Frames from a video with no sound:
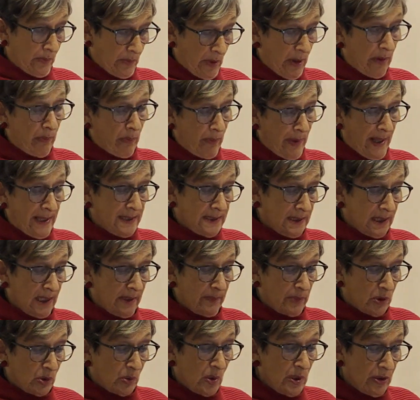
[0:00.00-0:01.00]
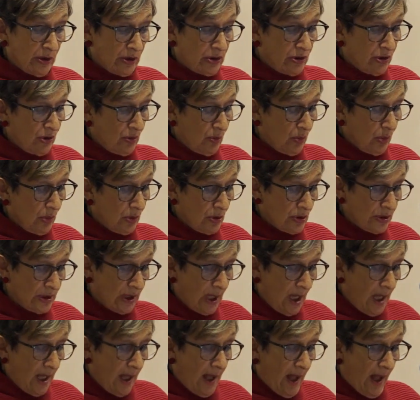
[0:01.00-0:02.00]
well, basically between the two
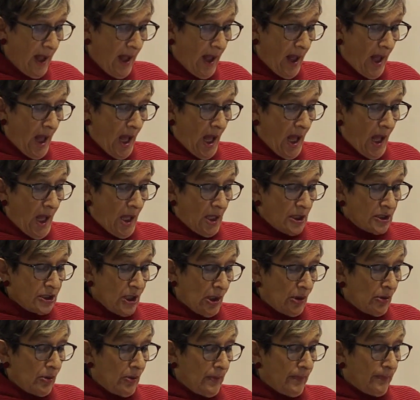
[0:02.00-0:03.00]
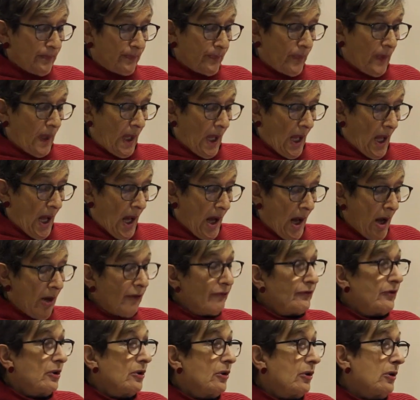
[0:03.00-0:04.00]
wars. So
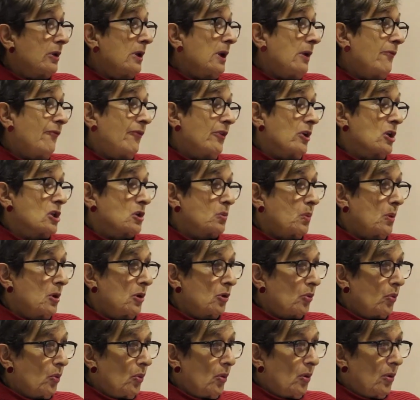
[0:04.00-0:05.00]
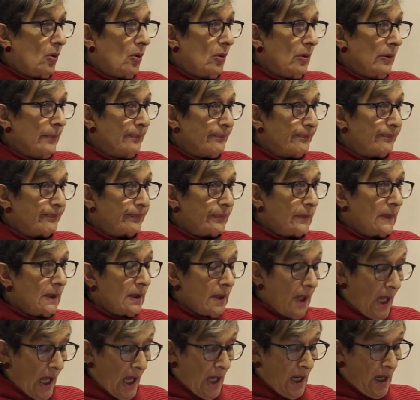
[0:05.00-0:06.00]
after the First World War,
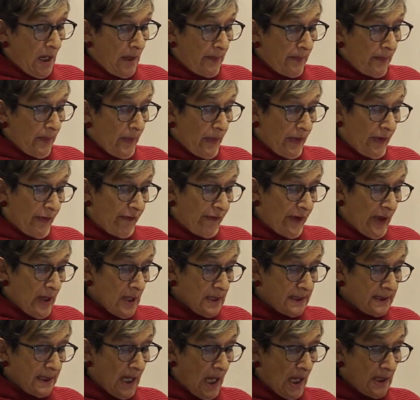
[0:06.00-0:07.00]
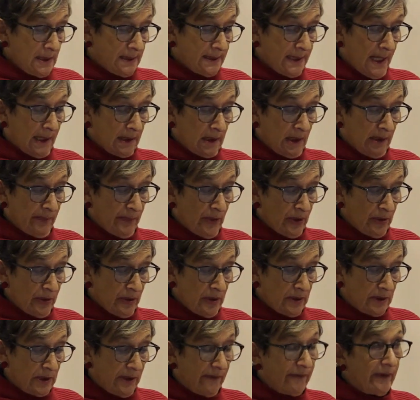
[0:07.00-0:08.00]
the Versailles
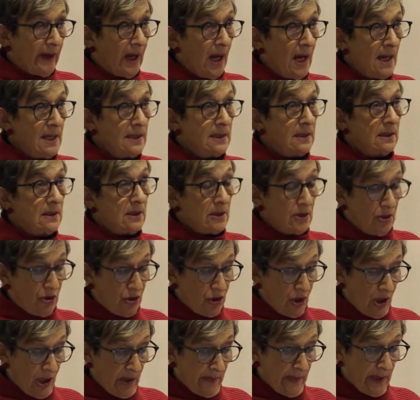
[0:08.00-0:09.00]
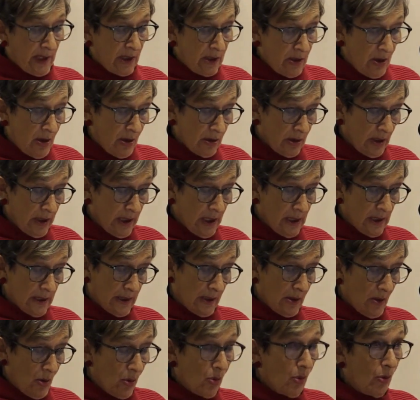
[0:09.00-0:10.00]
settlement divided German colonies.